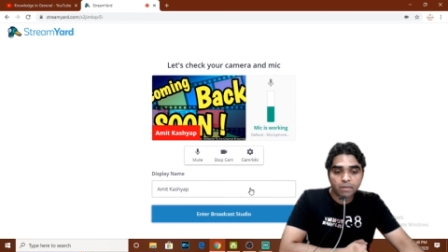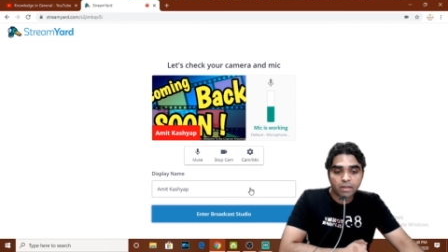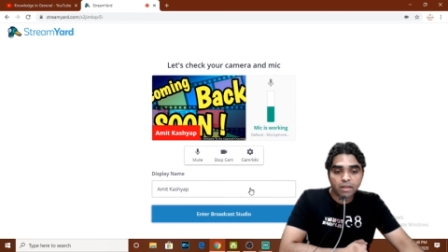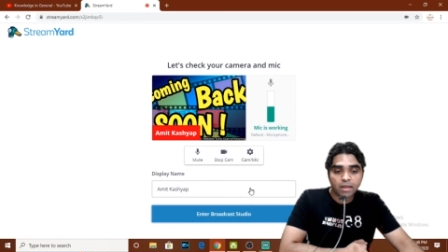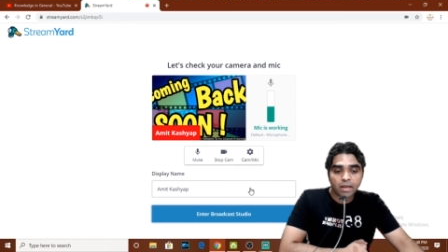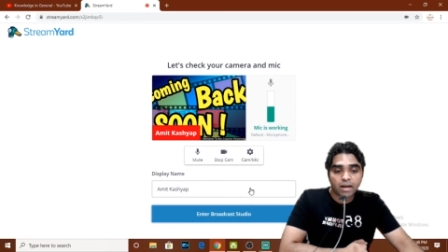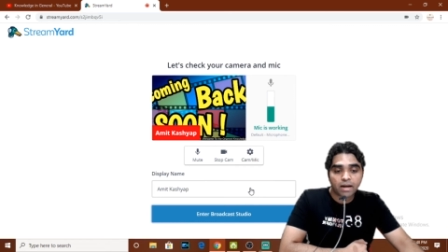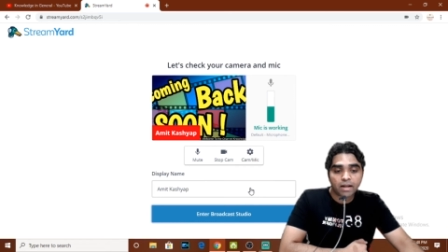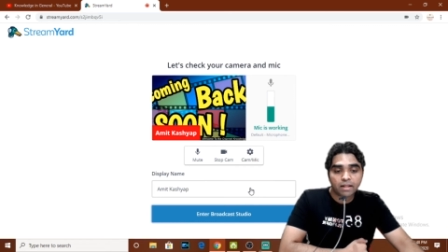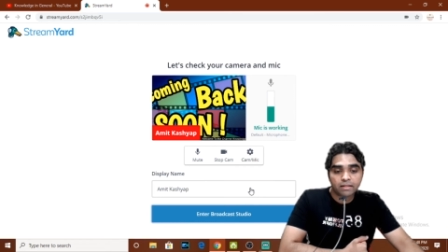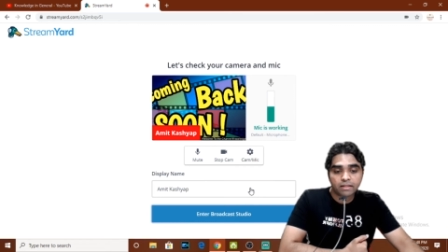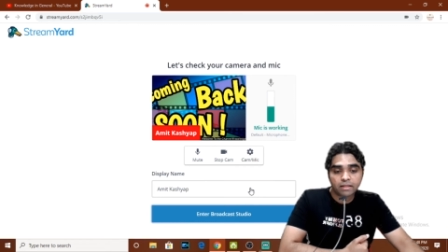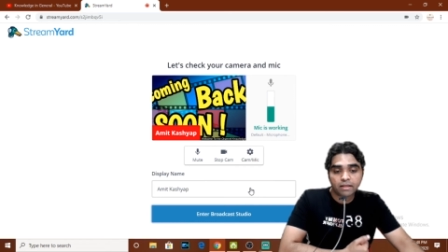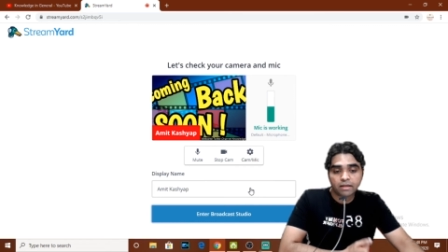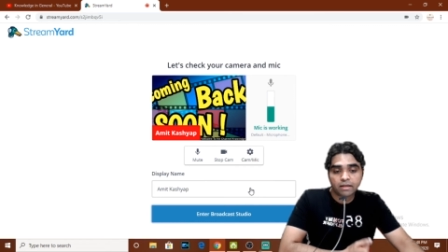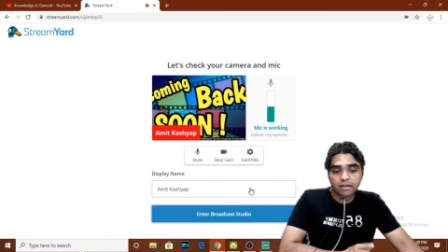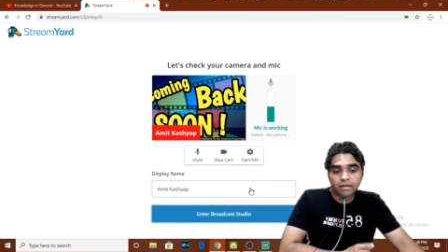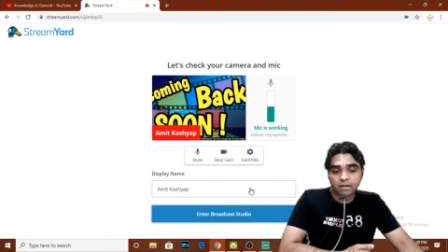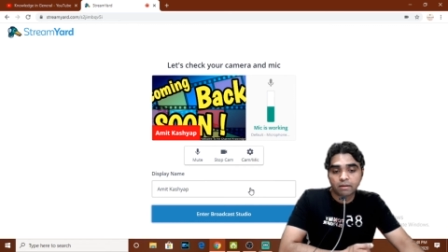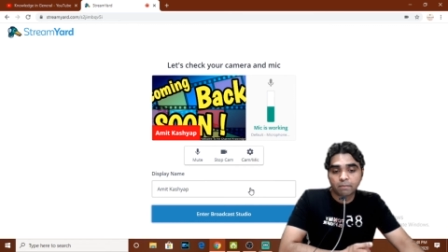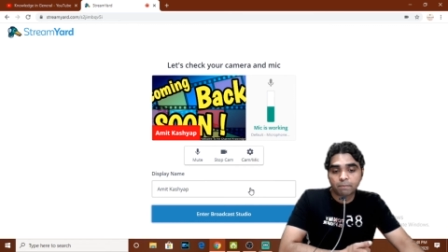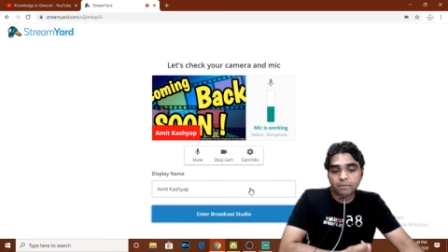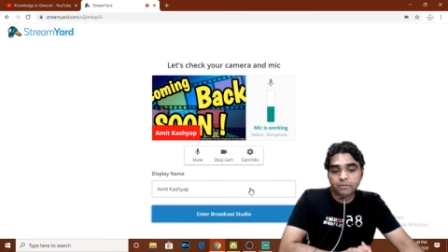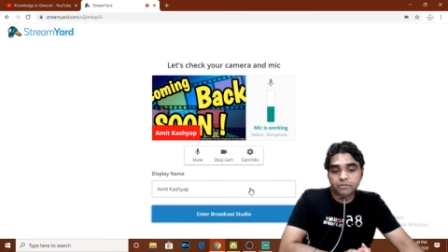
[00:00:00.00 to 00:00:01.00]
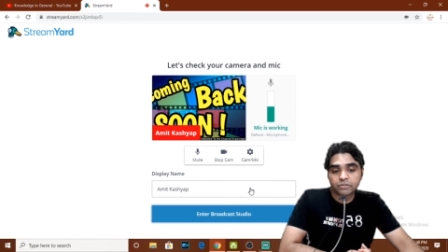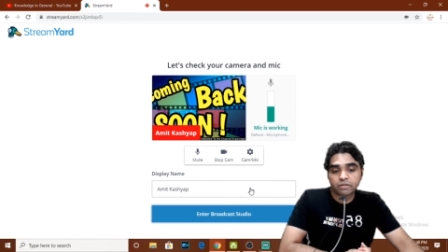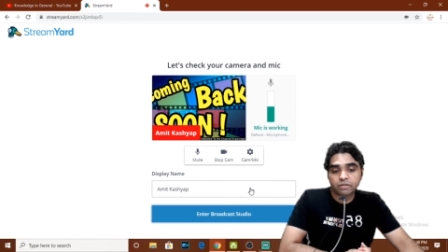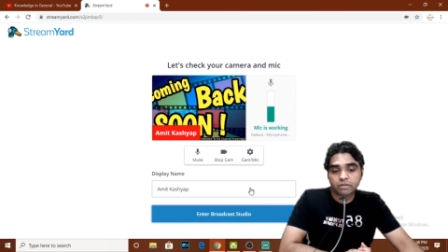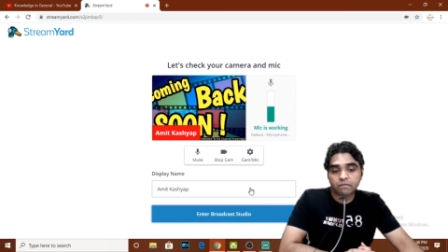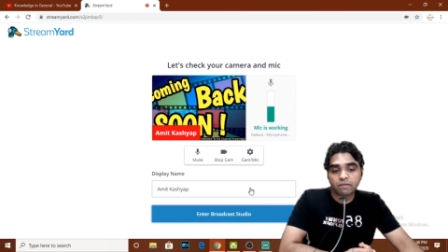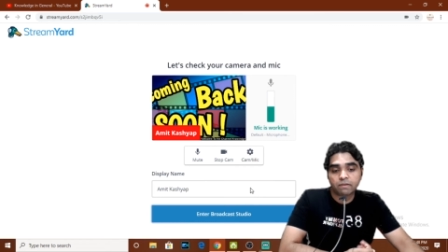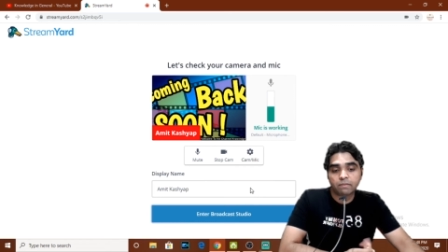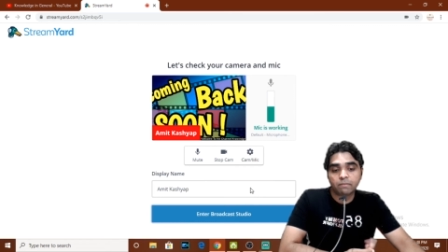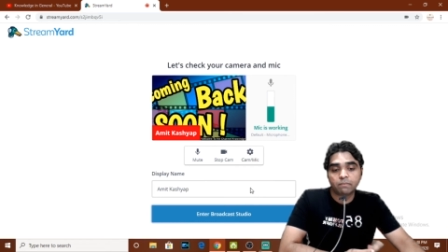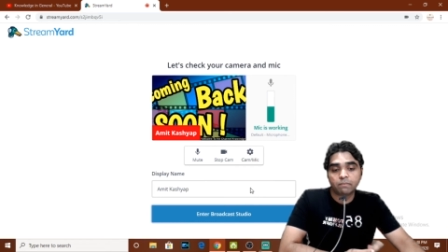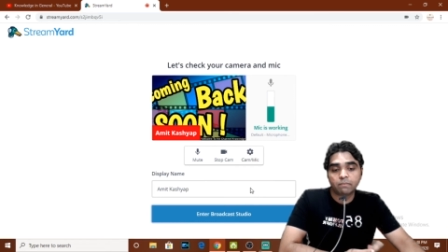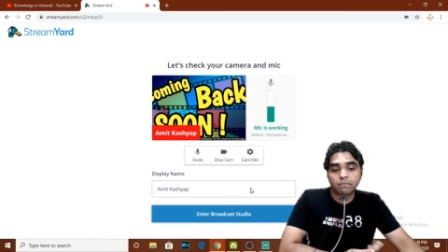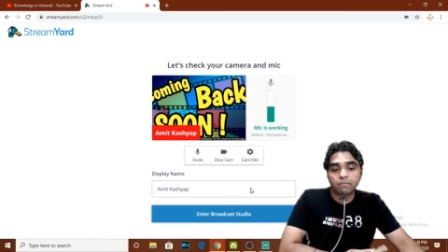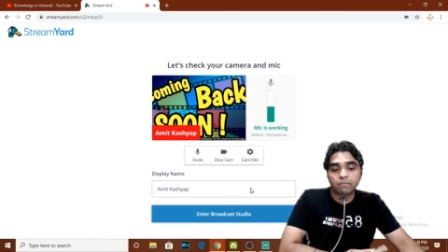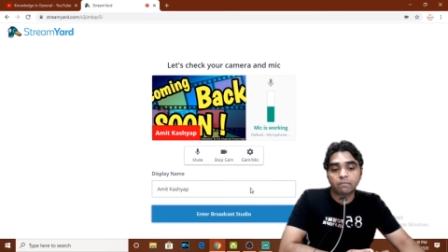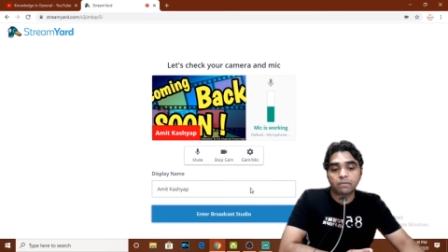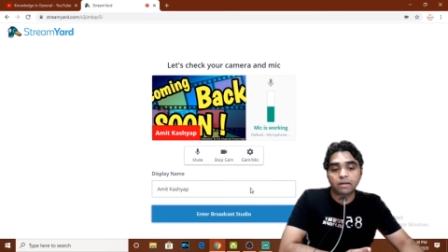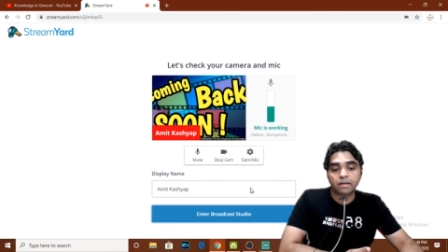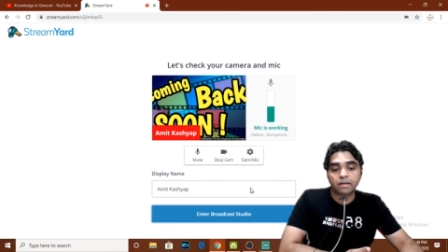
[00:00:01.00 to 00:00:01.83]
and i think a picture will get